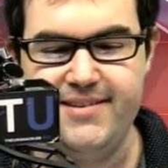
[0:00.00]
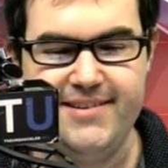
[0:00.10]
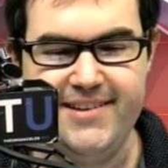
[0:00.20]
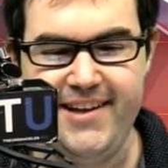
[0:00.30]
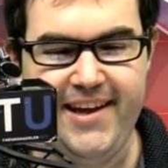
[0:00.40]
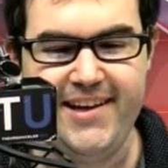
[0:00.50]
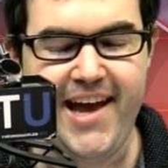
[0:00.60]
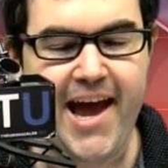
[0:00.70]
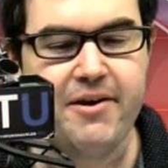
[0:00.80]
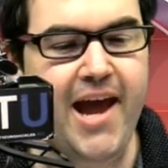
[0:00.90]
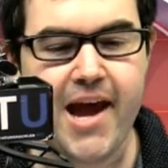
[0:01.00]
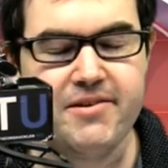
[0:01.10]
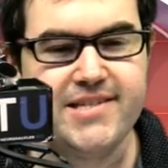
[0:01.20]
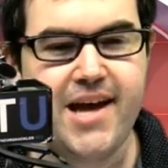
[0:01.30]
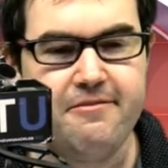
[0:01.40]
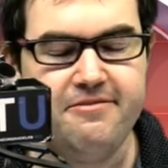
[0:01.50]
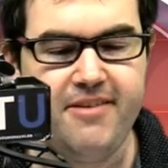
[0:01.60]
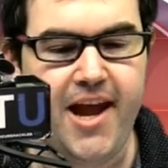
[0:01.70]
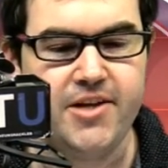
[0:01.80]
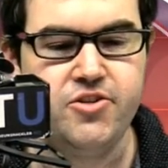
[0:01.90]
like, how, how is that
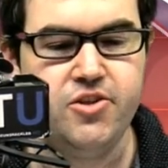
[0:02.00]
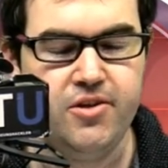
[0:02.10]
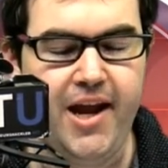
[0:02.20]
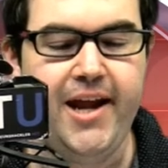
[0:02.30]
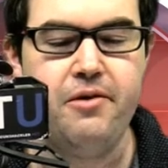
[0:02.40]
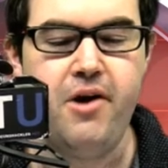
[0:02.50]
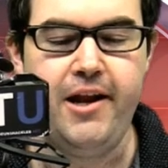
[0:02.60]
fair to anyone?